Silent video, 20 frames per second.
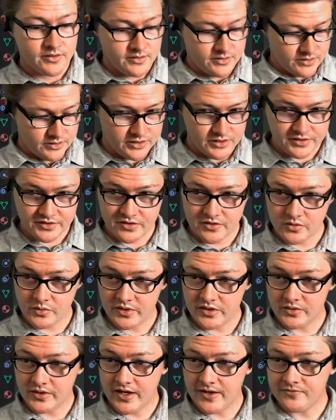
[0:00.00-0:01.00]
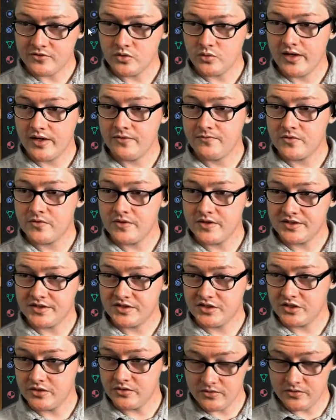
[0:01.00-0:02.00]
just so that we don't have to wait for this to